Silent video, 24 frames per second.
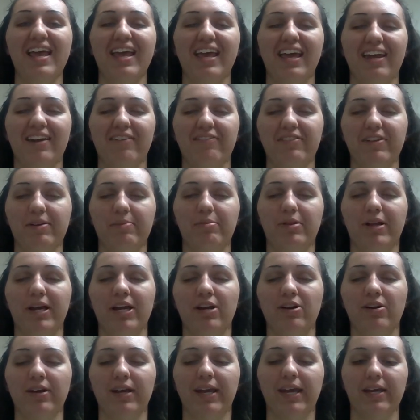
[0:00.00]
and if they plan
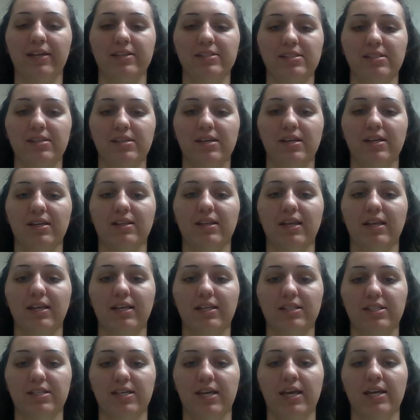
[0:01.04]
on canceling, they
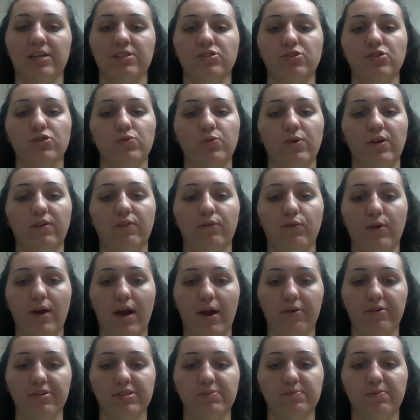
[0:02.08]
need to cancel 24
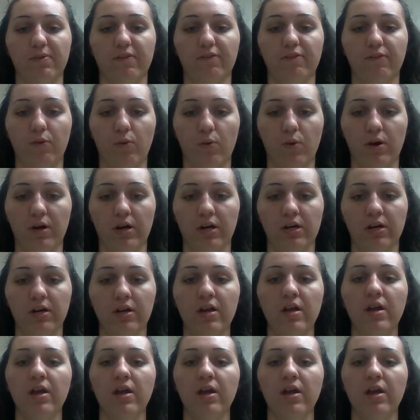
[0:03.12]
hours before.